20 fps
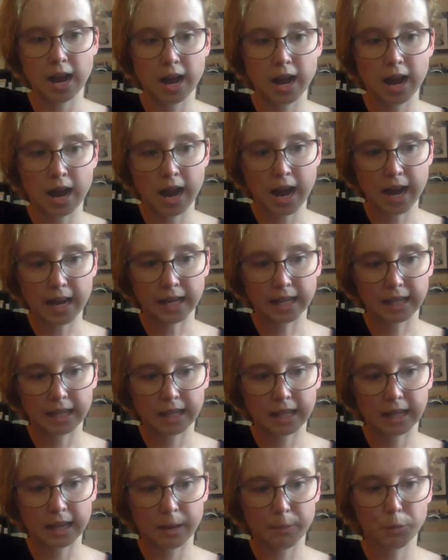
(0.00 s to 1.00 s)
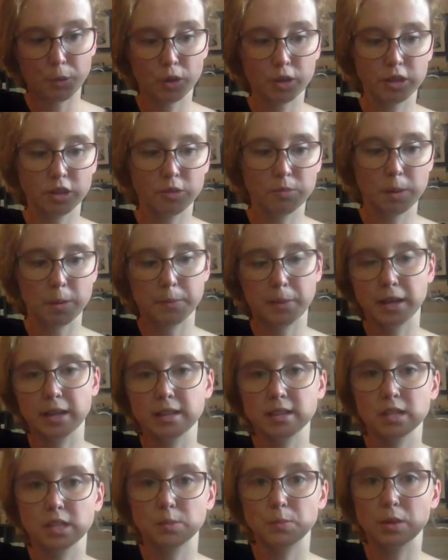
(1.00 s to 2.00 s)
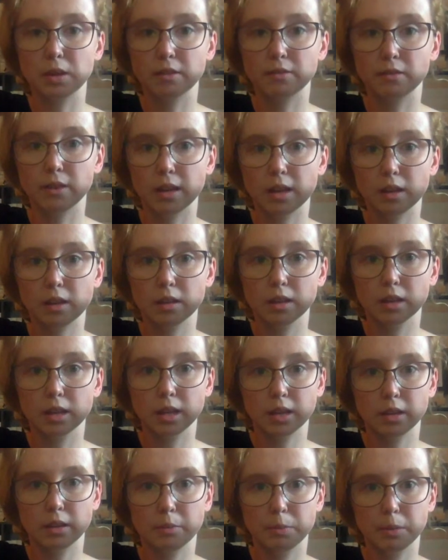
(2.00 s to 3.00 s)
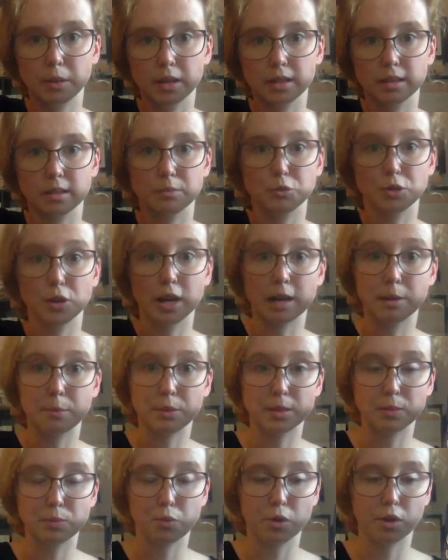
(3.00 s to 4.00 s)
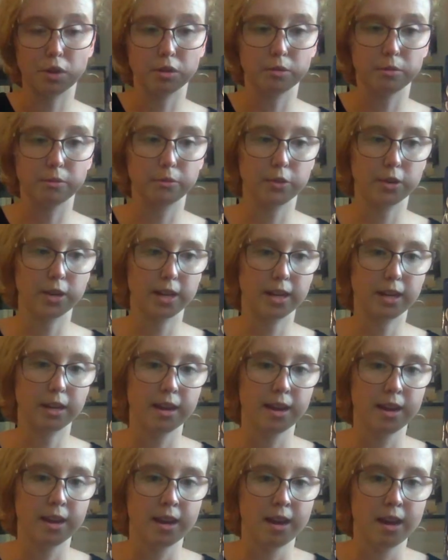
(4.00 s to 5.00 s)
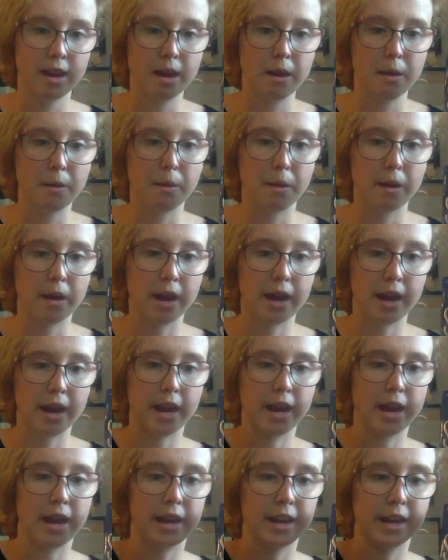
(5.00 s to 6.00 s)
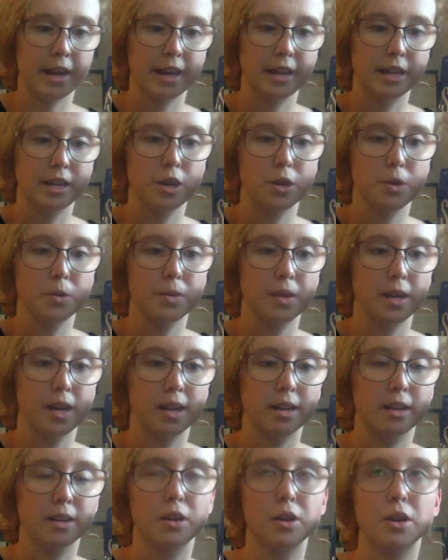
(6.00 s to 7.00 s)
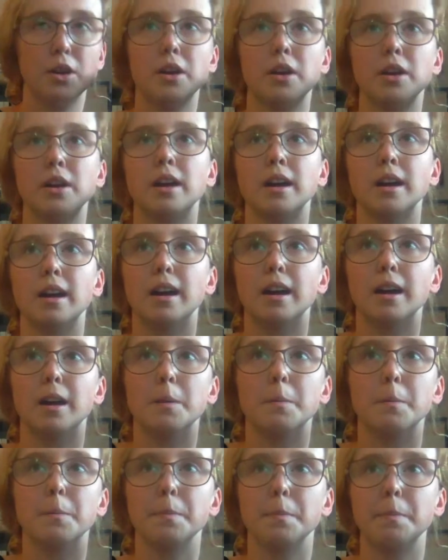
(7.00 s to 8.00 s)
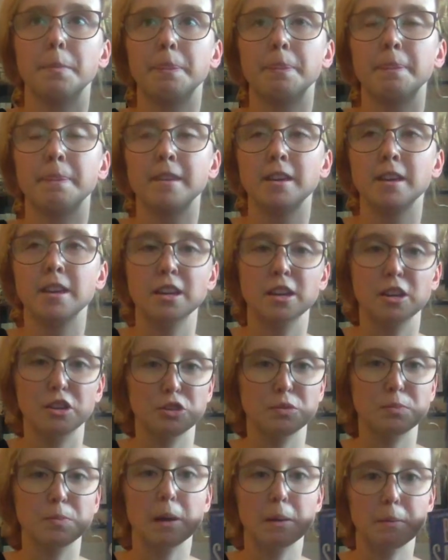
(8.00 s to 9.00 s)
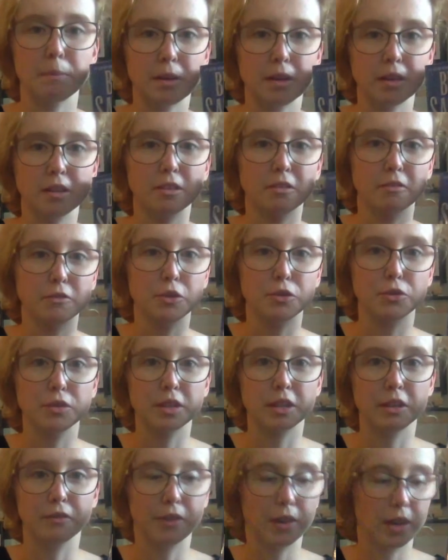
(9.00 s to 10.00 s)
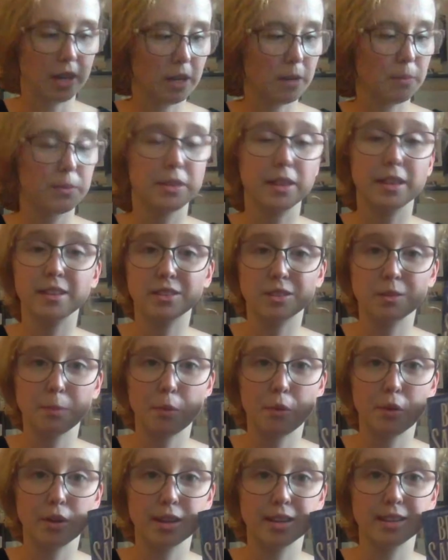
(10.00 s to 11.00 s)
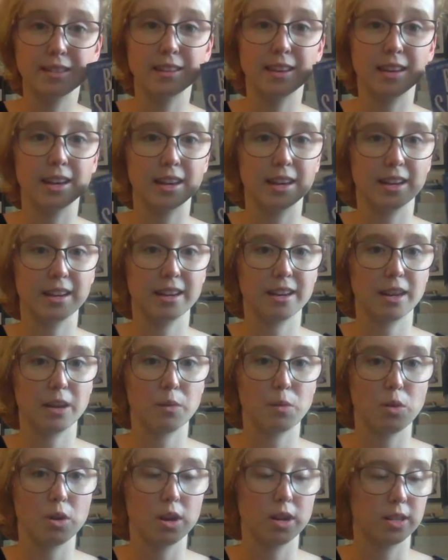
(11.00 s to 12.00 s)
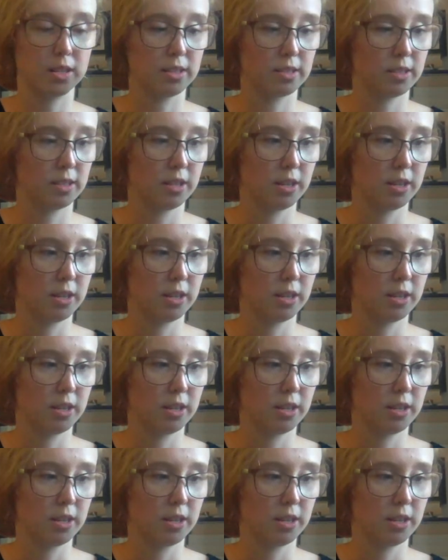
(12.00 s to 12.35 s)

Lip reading: I am going to do my best to speak vaguely because I'm trying to be spoiler free, and I know that it just might be confusing and vague, but that's the point, and I want